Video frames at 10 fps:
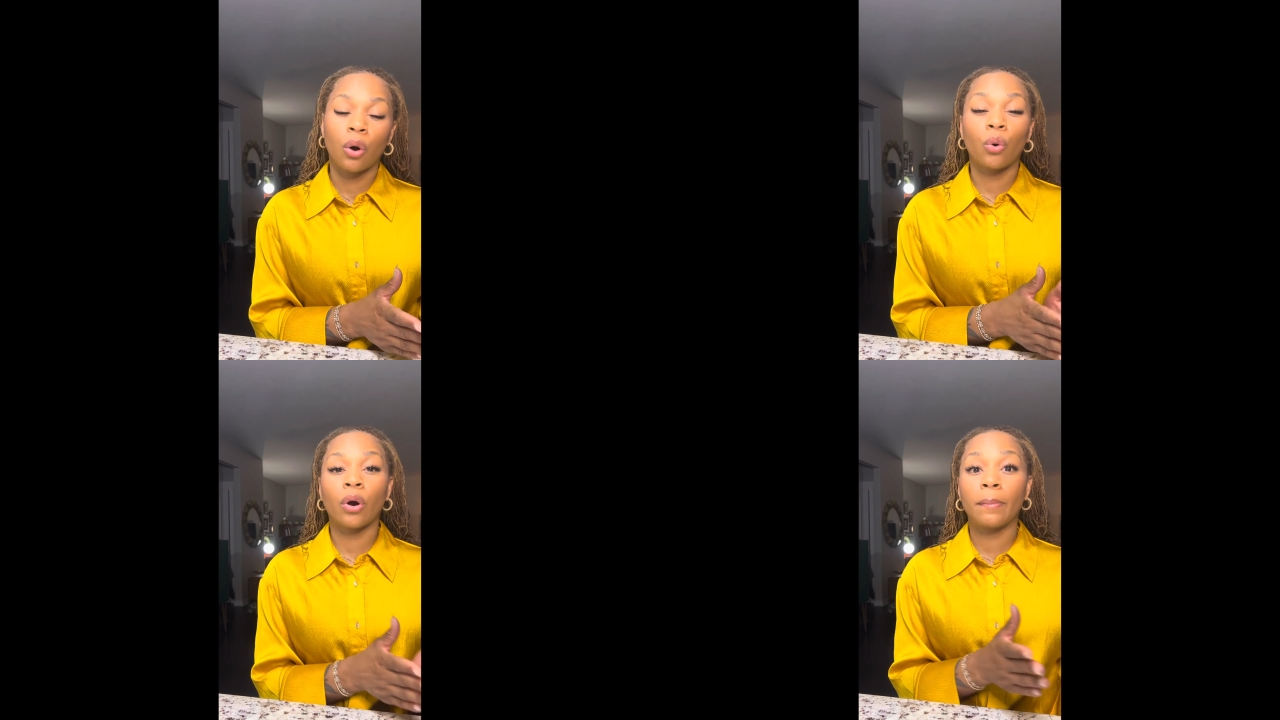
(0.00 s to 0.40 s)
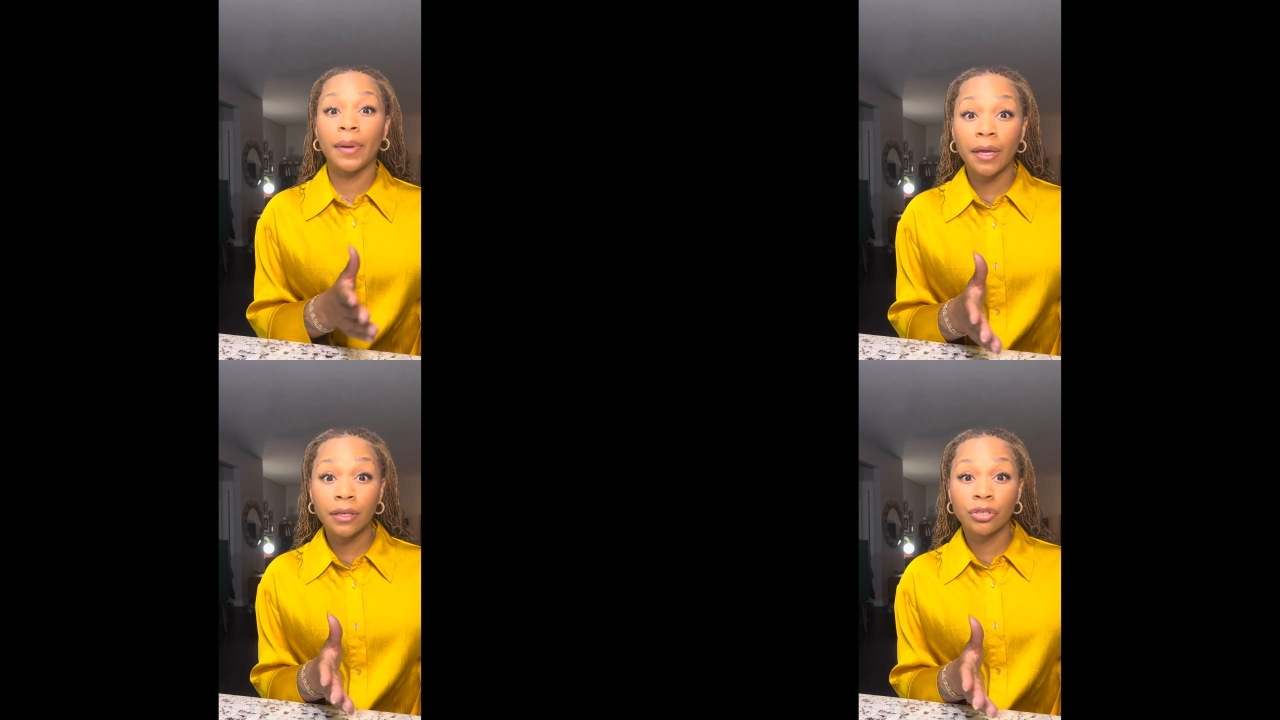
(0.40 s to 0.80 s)
or a
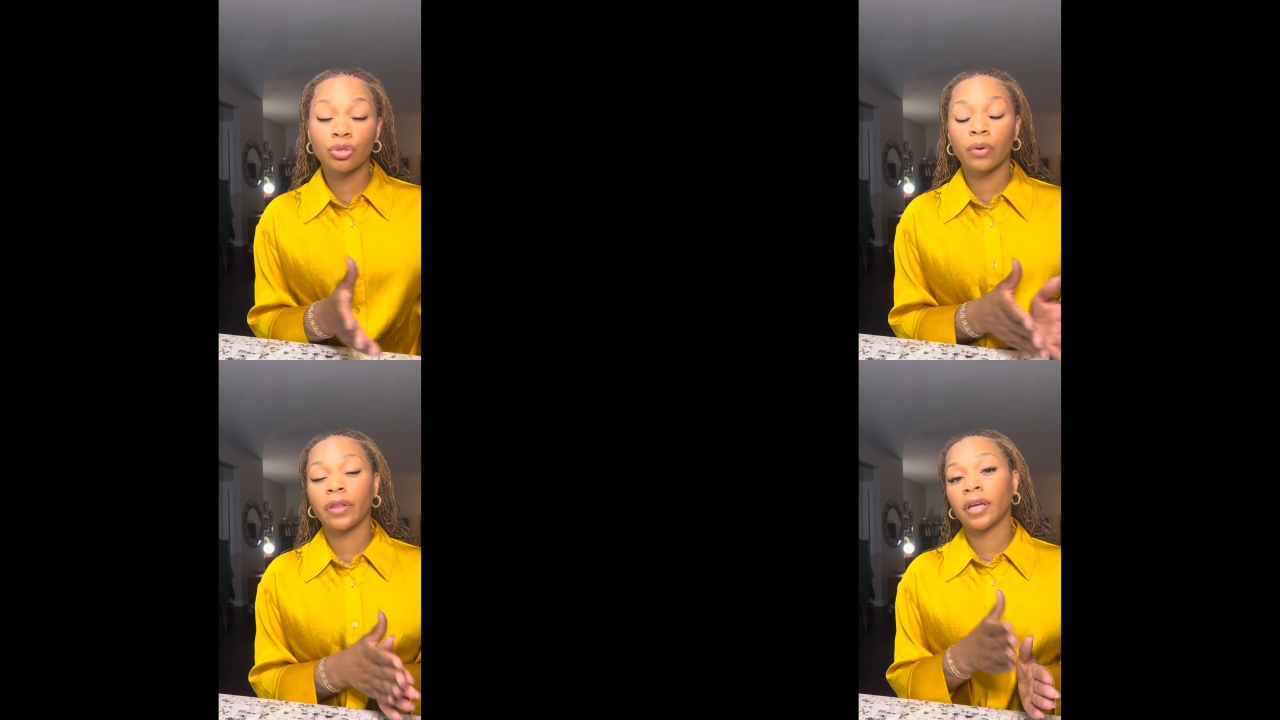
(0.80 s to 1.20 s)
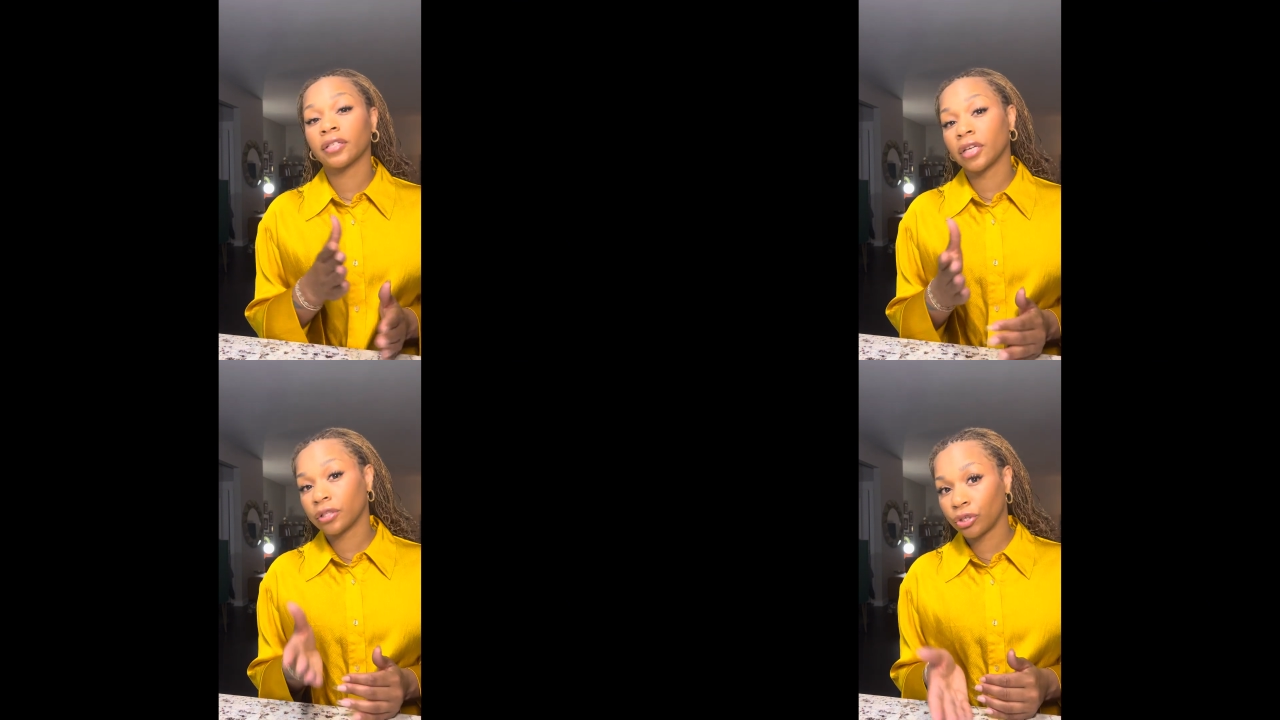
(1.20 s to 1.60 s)
bench where they can
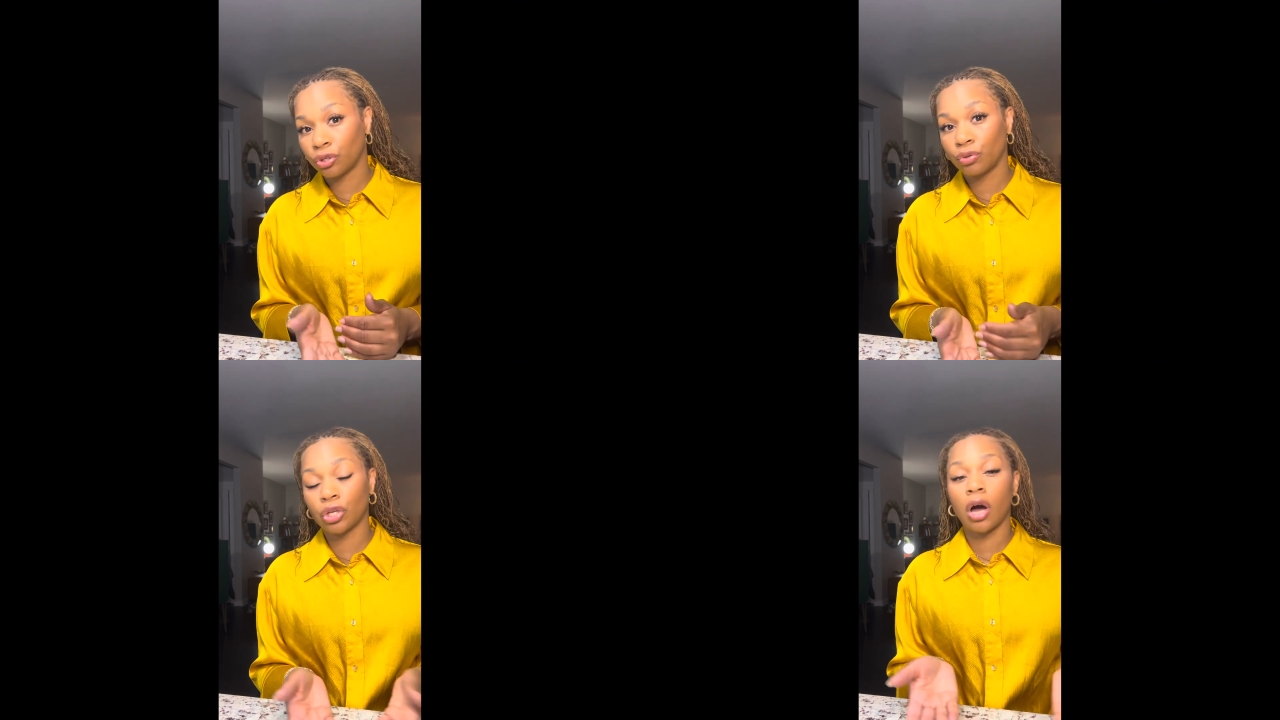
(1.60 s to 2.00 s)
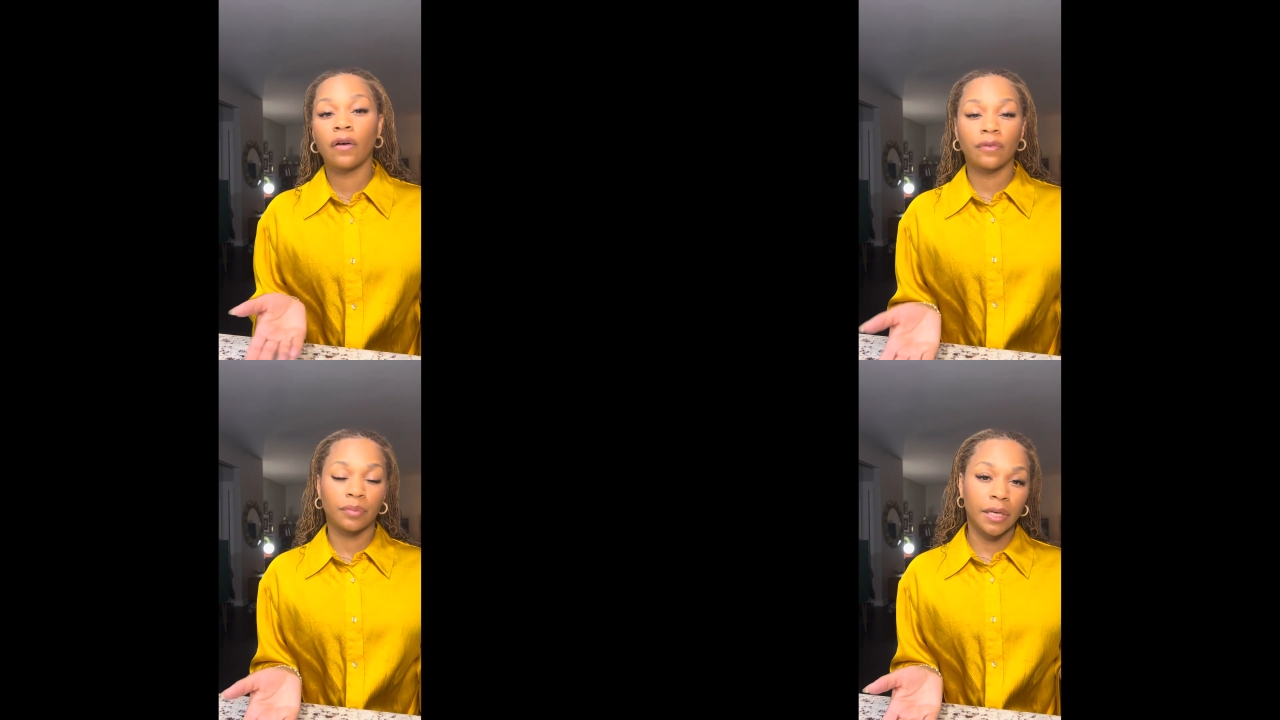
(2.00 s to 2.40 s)
take their shoes
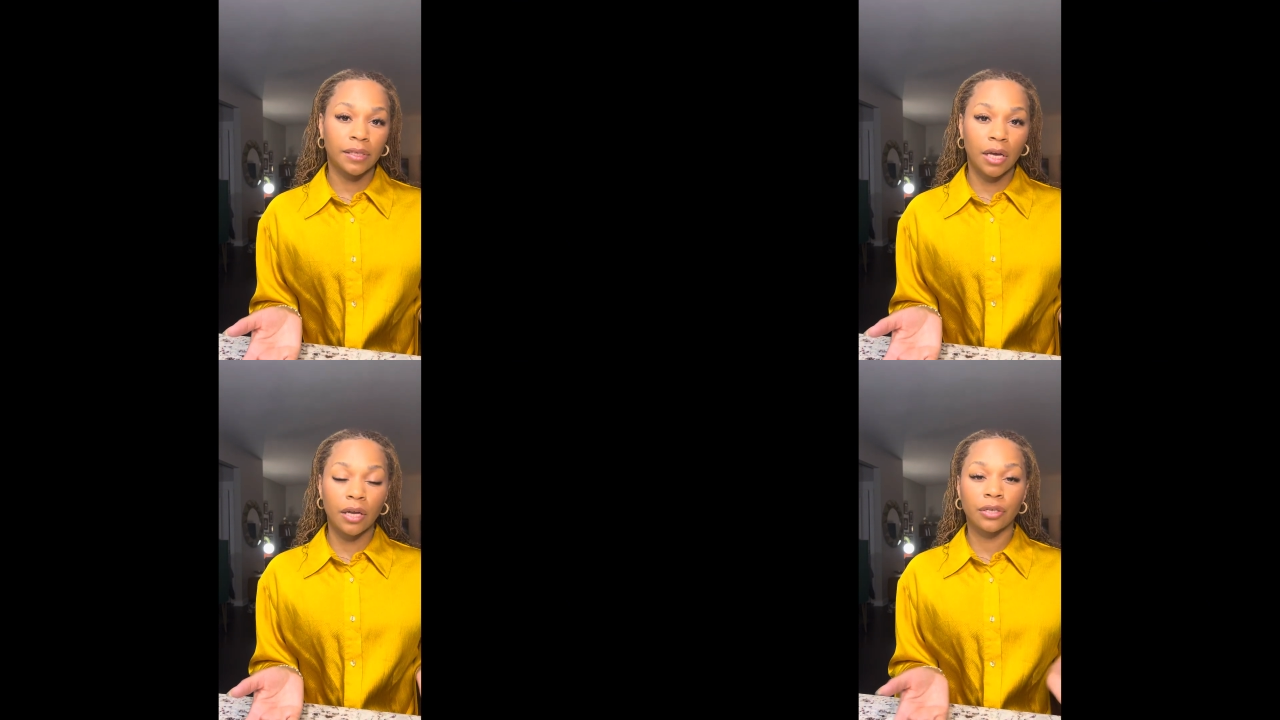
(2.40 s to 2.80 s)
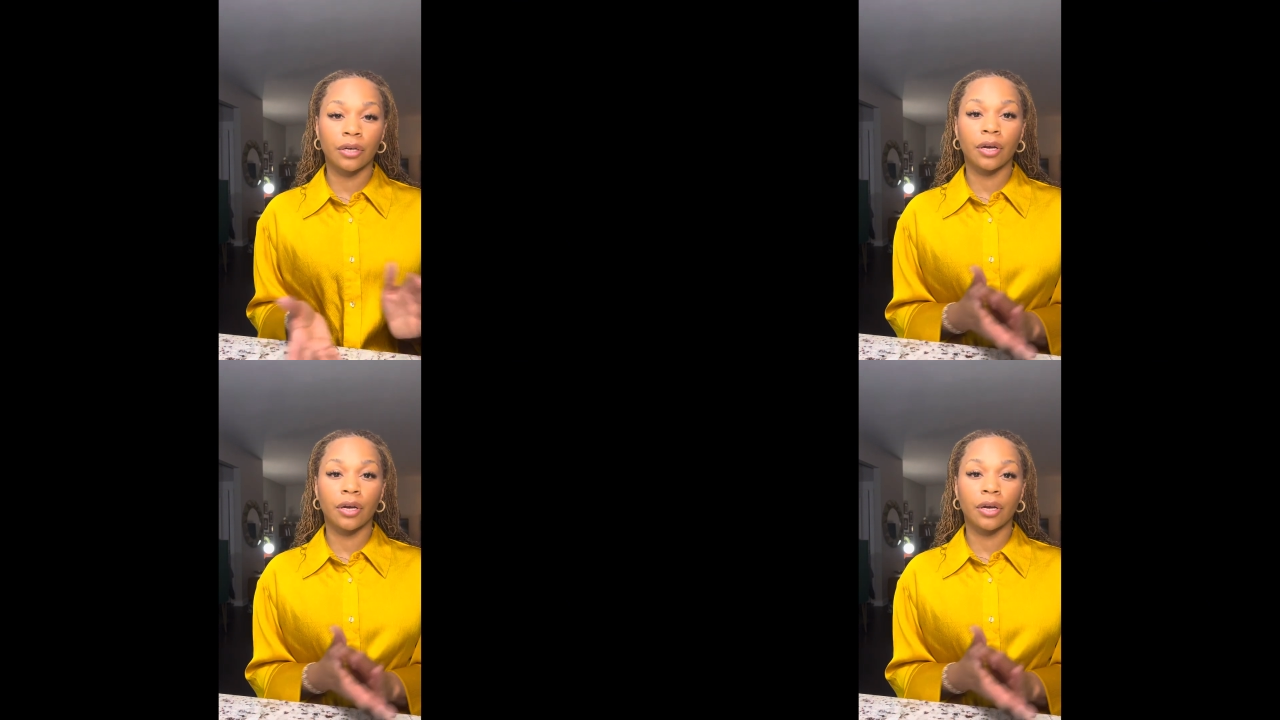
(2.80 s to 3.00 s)
off and place under.